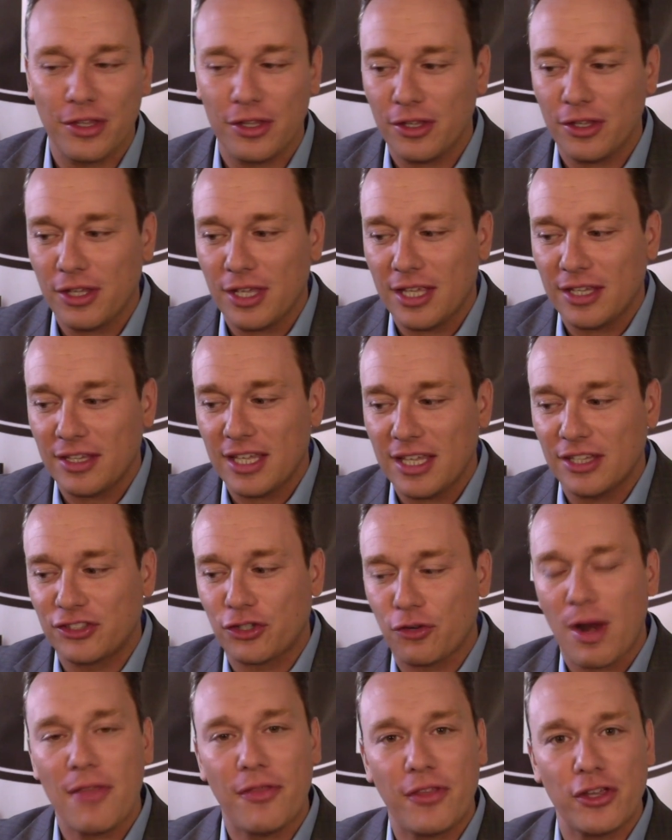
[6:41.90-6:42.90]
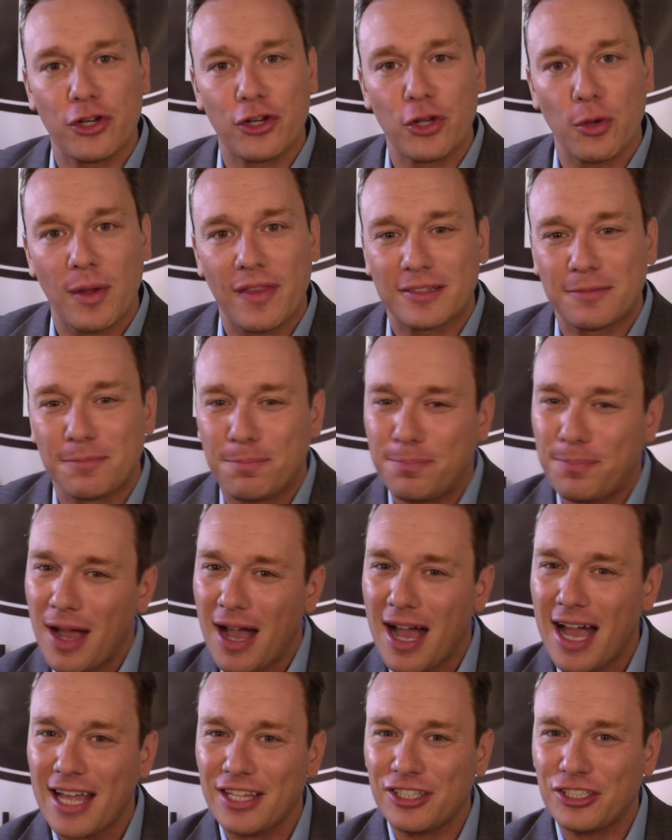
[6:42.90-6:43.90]
it's great that you're doing this,
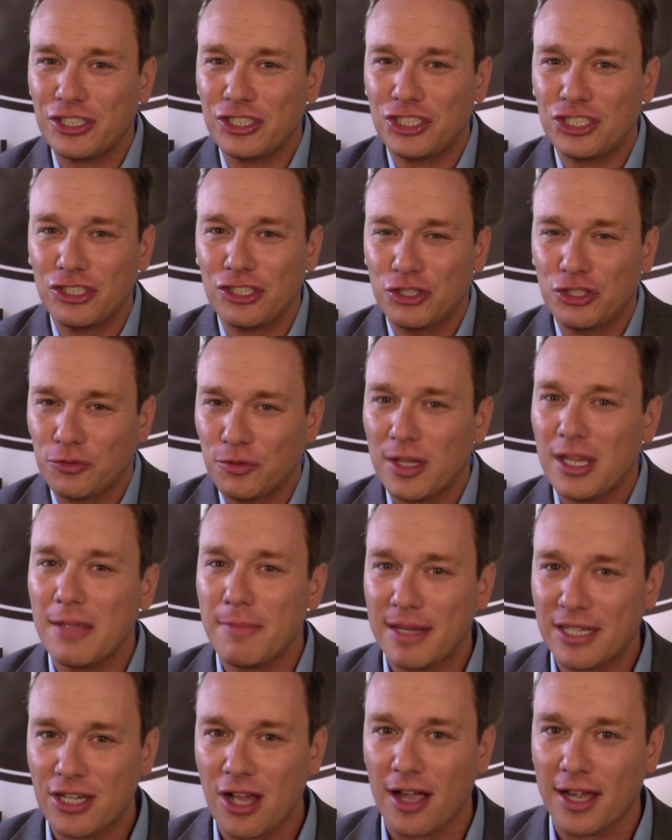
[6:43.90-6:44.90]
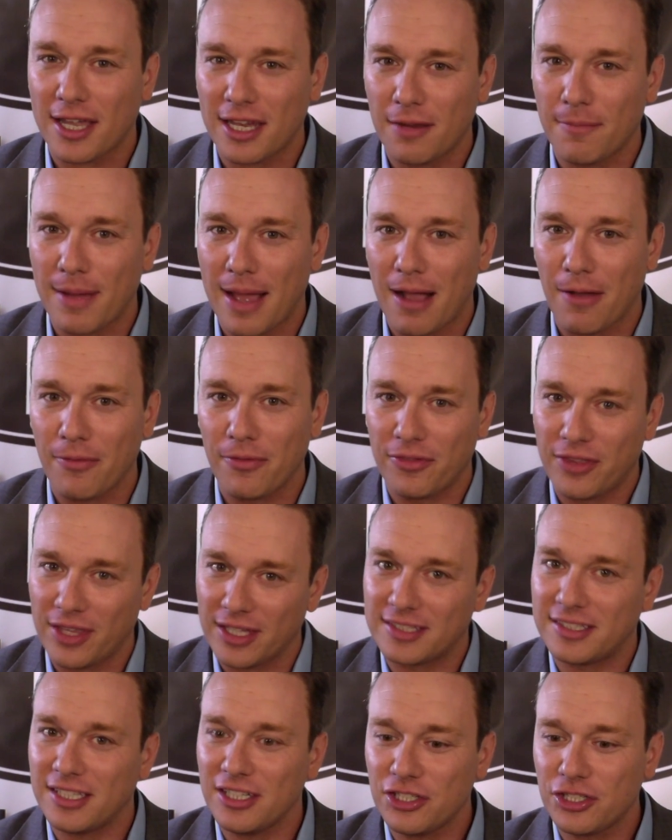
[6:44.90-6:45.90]
but should you really be talking about
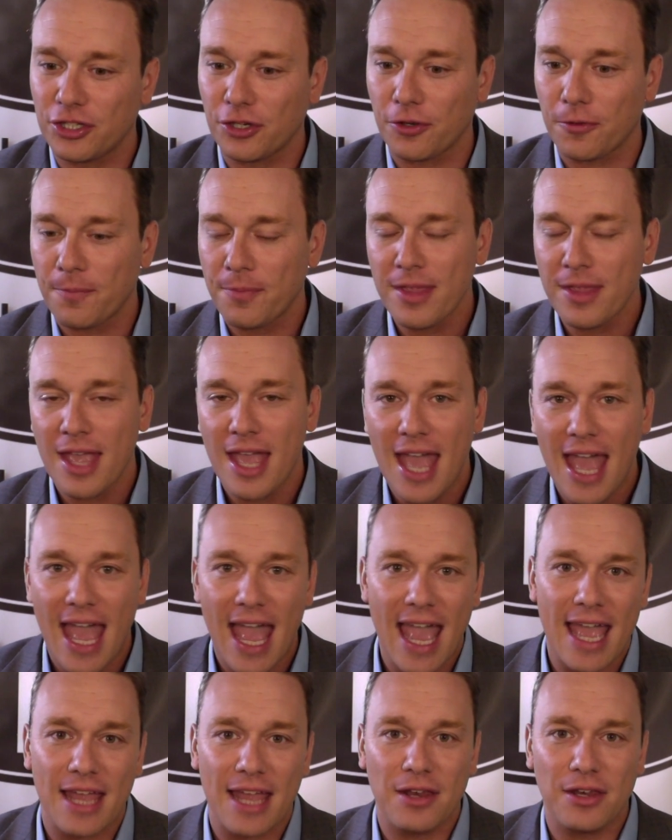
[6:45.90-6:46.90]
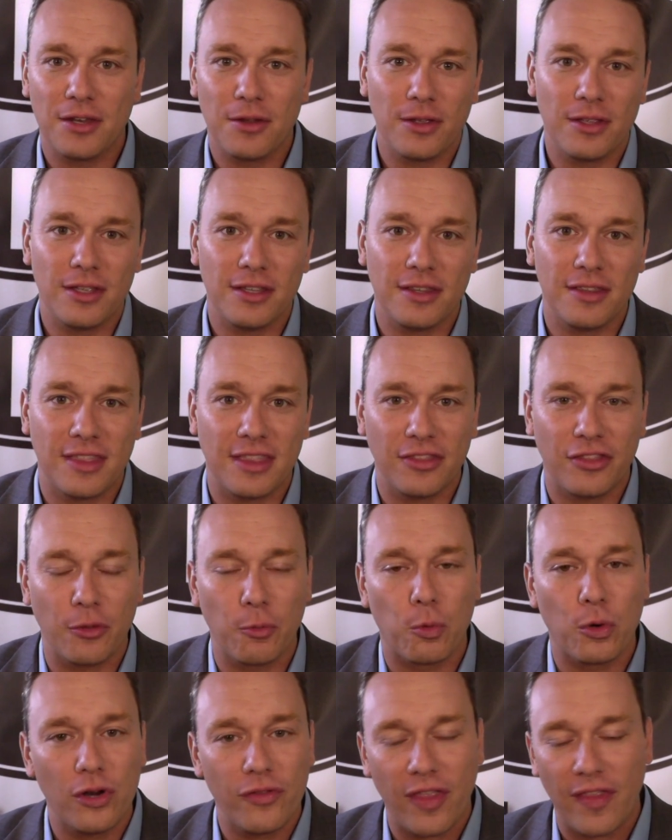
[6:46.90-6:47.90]
this issue? And the
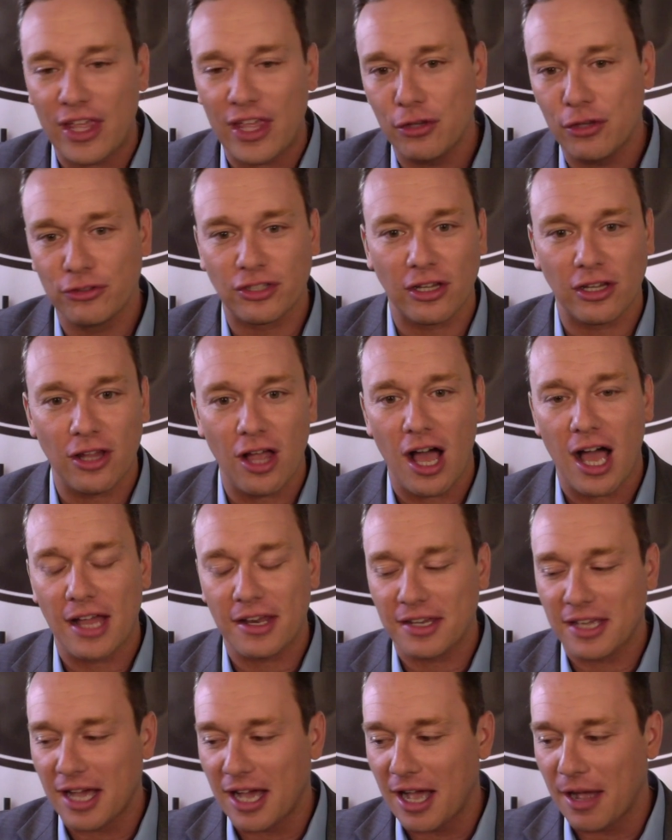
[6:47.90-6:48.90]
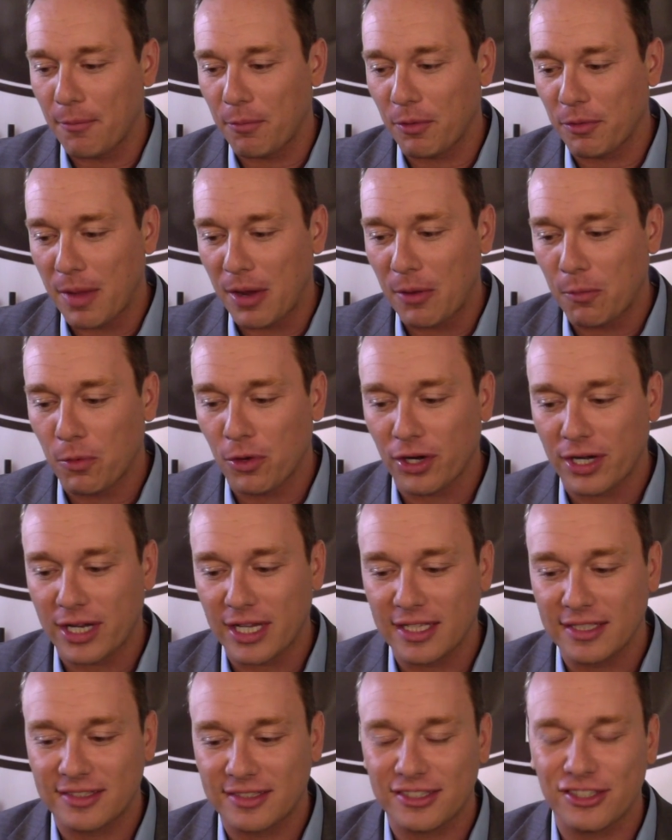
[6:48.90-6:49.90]
word that they use a lot with my work
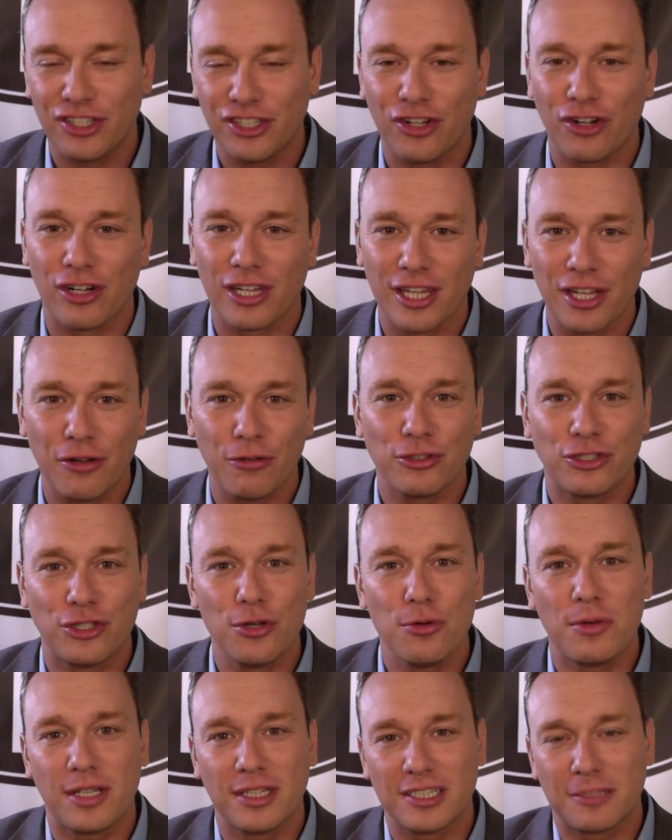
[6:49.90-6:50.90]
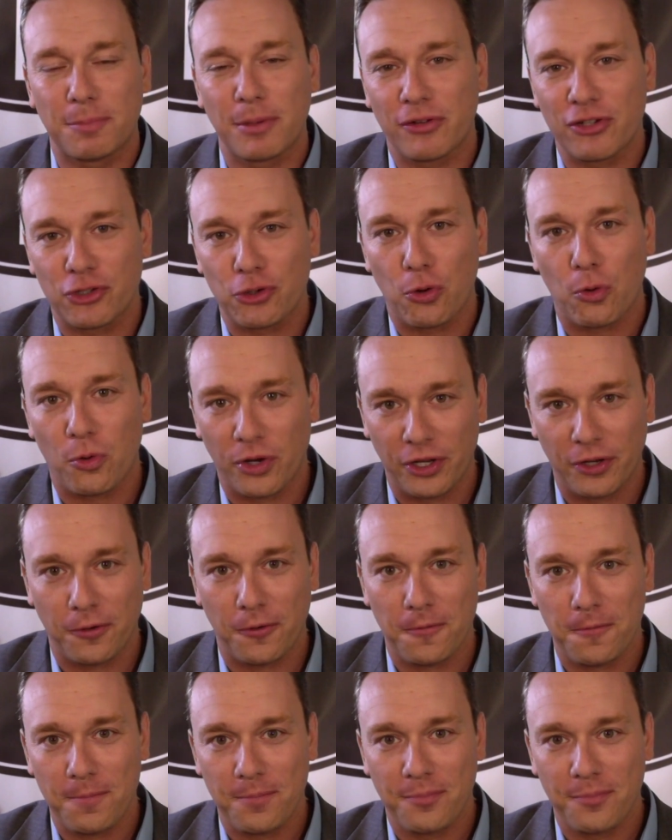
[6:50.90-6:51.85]
is you're a little too conspiratorial.